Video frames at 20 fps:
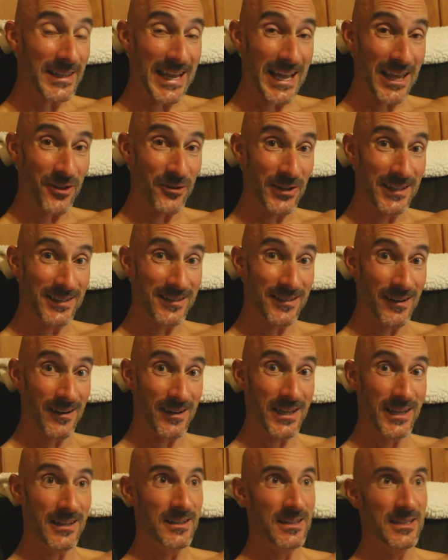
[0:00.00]
the calorie
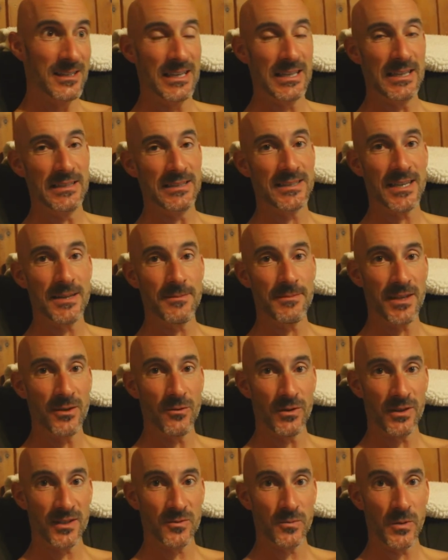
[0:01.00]
target. And same thing
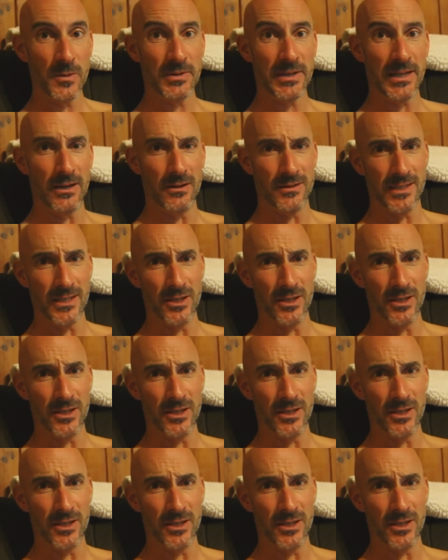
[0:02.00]
with the sweet potatoes.